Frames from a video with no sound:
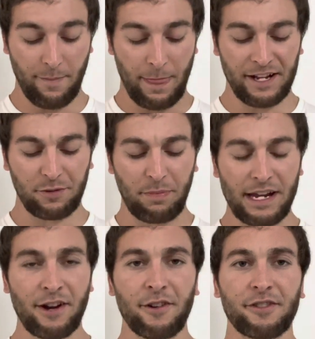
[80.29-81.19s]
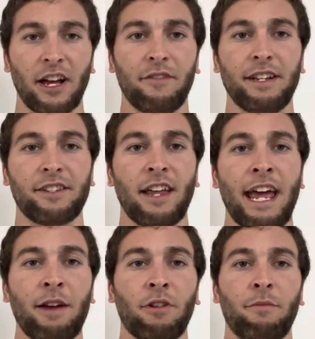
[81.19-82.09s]
His peers of his
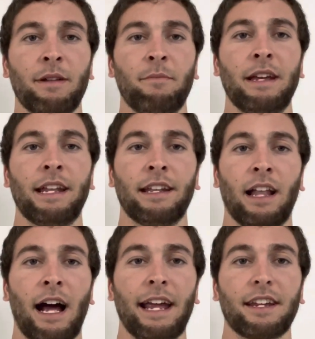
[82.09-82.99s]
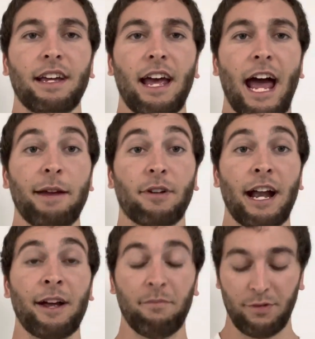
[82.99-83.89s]
day would have been men like
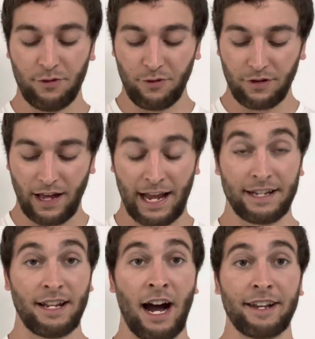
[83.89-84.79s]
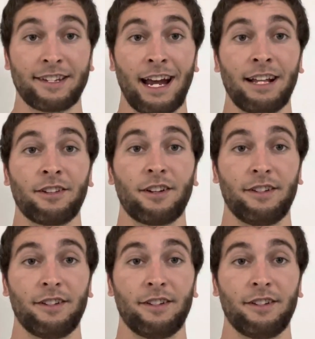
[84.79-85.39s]
Abraham Booth and Don Taylor.